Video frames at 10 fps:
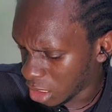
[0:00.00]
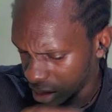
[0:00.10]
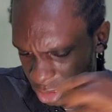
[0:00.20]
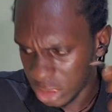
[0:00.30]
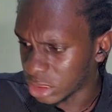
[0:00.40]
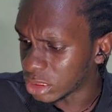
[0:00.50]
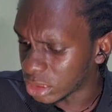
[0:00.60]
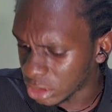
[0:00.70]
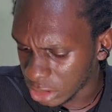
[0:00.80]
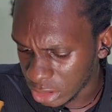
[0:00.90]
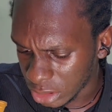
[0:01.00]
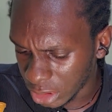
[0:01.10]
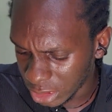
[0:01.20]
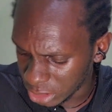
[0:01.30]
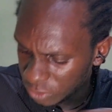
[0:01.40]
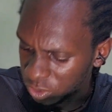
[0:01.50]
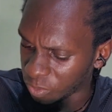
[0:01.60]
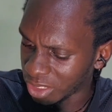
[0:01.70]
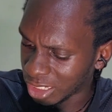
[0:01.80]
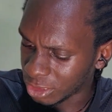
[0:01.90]
this is the negative from
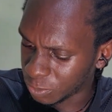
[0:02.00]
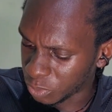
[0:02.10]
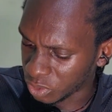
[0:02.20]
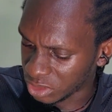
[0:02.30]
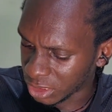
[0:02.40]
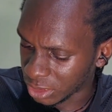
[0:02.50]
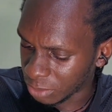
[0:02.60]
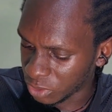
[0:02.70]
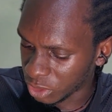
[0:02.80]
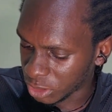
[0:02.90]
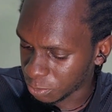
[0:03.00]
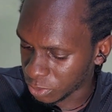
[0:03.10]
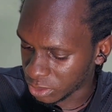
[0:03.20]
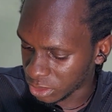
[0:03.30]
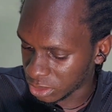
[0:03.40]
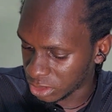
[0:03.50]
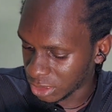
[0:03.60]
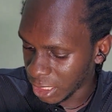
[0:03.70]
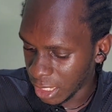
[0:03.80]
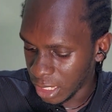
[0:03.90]
the output here, and let me just put
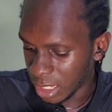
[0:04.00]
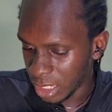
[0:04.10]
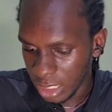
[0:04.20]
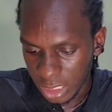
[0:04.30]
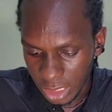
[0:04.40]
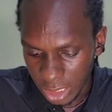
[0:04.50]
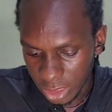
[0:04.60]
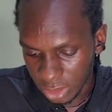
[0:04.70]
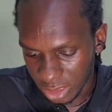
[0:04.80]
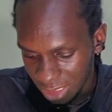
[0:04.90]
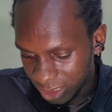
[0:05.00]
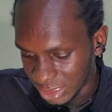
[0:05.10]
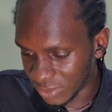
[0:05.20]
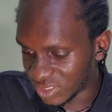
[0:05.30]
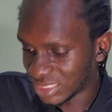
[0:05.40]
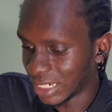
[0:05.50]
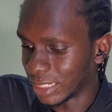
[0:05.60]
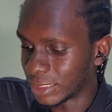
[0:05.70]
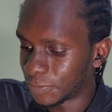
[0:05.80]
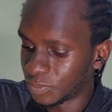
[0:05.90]
it here on the negative
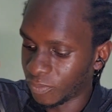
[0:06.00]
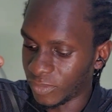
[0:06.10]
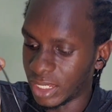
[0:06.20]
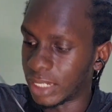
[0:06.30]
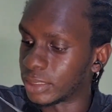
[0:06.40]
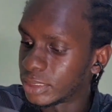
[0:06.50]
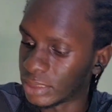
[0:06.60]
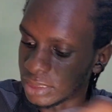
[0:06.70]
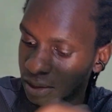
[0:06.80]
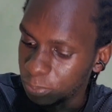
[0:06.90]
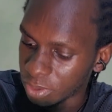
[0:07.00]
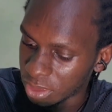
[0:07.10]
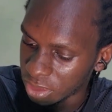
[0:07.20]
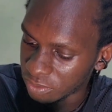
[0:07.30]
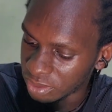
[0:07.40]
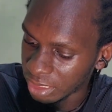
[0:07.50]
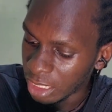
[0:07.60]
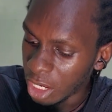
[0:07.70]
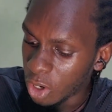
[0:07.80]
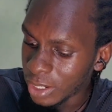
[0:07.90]
side, and this is the positive side.
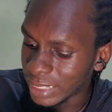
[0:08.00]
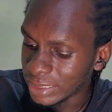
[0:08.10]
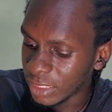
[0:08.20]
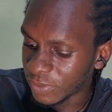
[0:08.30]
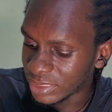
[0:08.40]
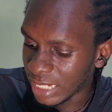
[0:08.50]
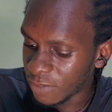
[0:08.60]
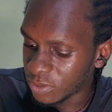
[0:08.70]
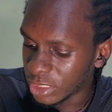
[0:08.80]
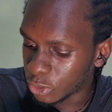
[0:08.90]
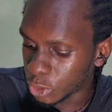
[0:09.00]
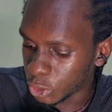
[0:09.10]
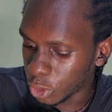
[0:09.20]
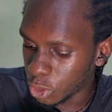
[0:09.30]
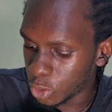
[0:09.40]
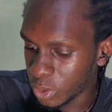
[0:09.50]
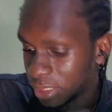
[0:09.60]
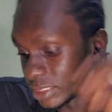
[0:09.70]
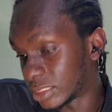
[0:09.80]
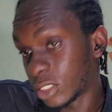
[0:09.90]
Okay, I think the first thing I even need to show you
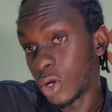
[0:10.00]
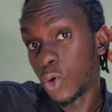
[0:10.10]
is